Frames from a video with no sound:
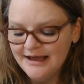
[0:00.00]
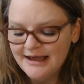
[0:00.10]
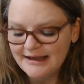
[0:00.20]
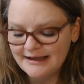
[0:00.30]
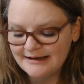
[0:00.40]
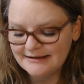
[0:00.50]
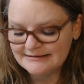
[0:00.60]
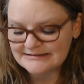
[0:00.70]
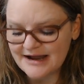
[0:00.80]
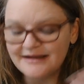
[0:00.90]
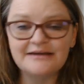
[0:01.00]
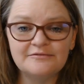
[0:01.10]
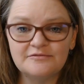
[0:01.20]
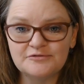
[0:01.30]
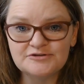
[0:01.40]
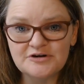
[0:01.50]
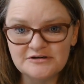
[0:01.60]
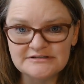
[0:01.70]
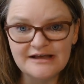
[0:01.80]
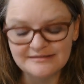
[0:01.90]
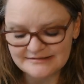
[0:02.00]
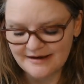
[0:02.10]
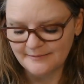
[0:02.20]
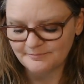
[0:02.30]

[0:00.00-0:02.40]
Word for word: and I gave it four stars at the time,